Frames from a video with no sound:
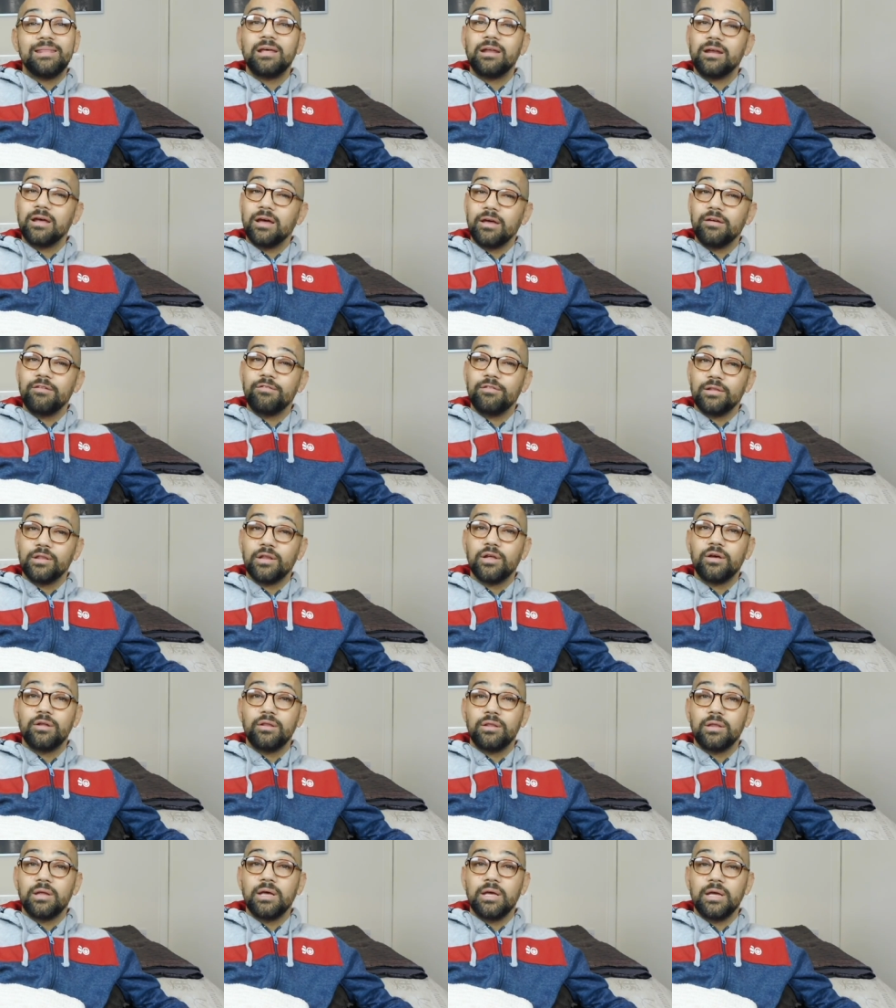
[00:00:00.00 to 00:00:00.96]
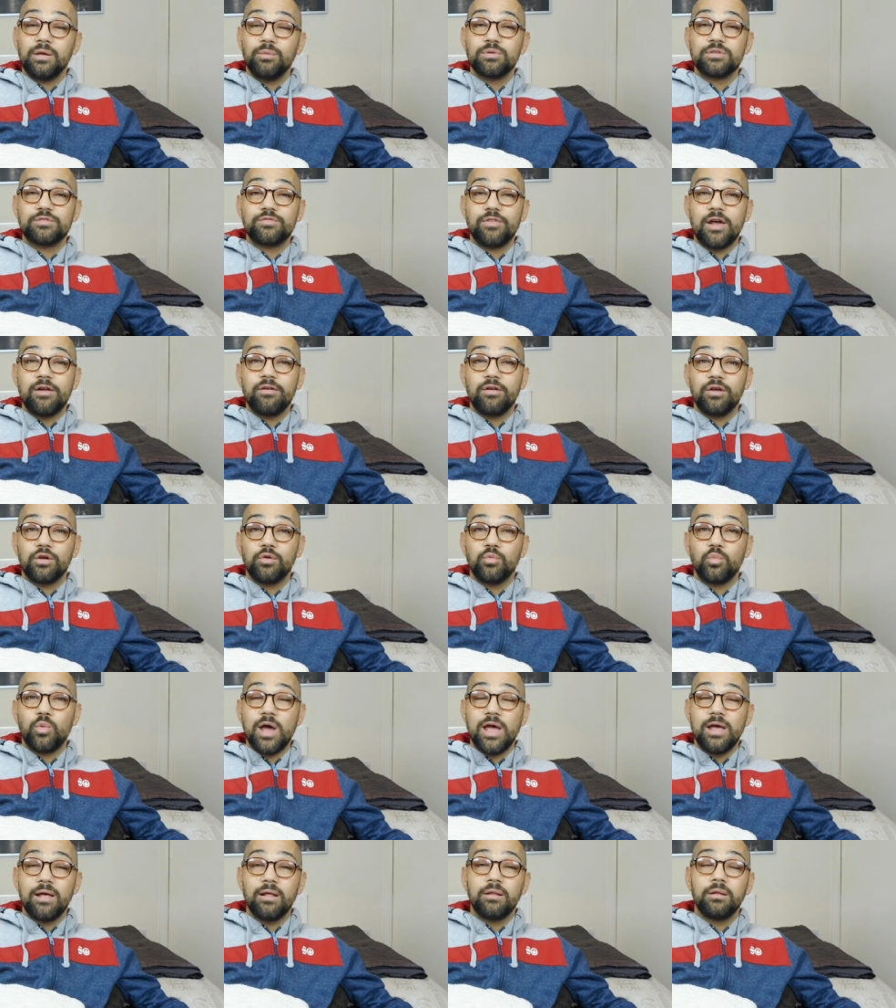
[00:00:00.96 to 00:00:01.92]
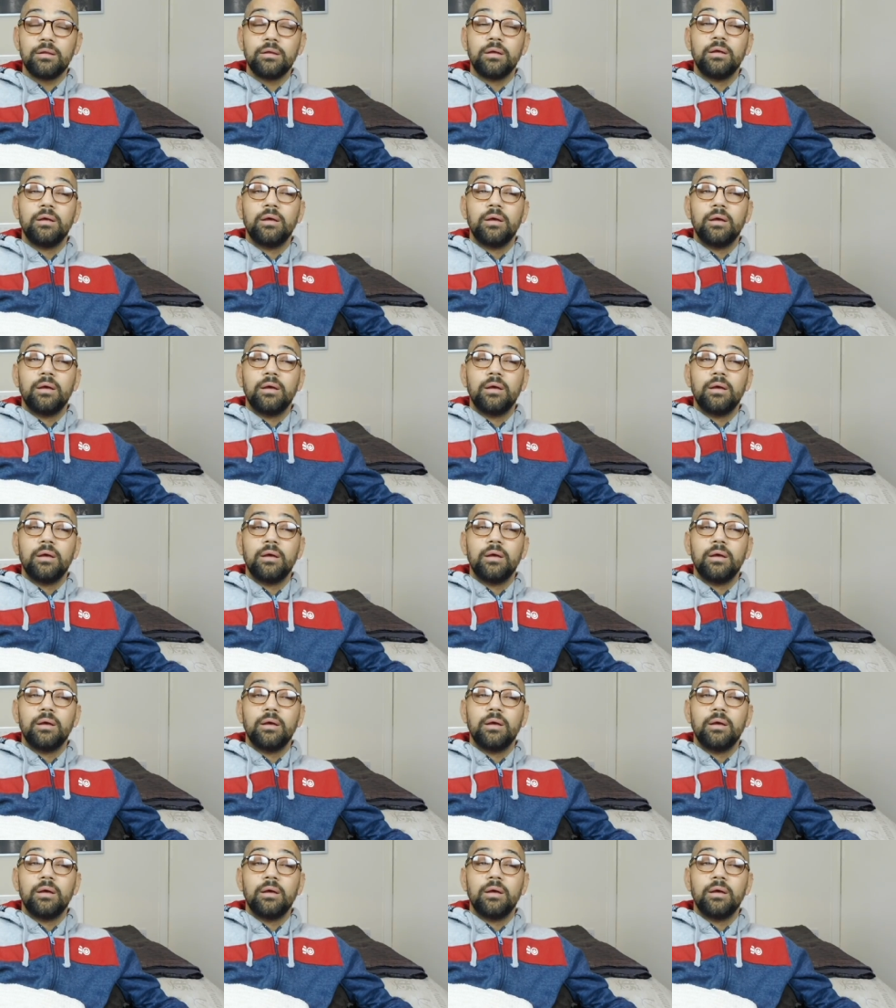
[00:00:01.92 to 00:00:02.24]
then I learned that he was very unwell.